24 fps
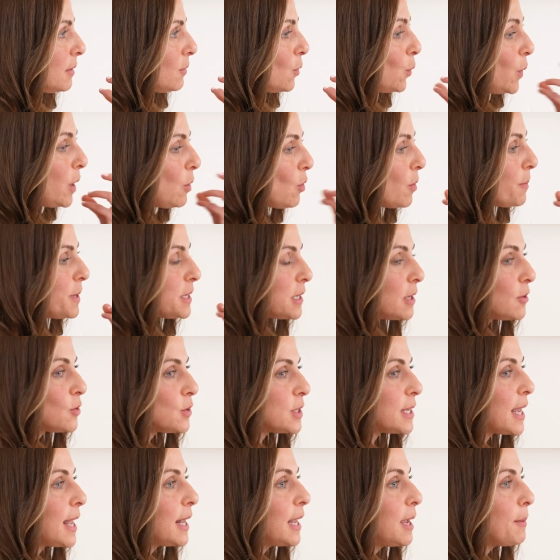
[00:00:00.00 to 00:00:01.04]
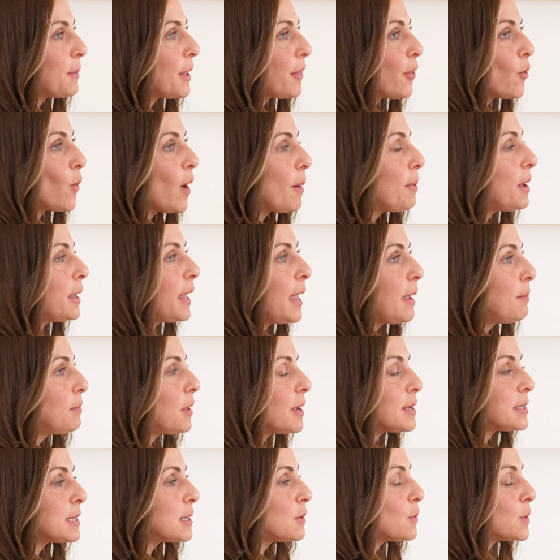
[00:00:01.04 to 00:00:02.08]
We were misunderstanding him, and the Rebbe came
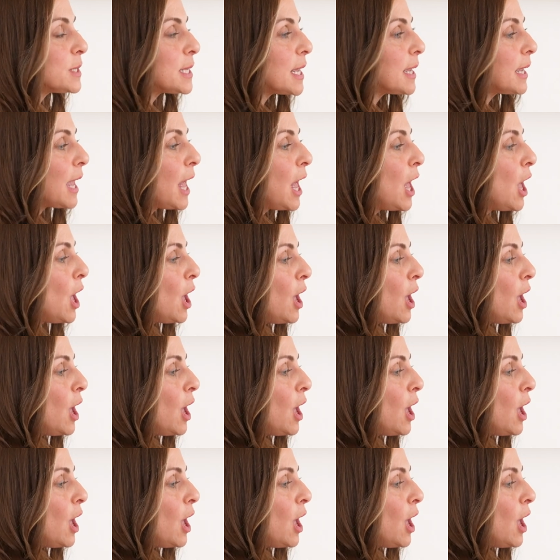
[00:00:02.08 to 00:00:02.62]
to us and was like,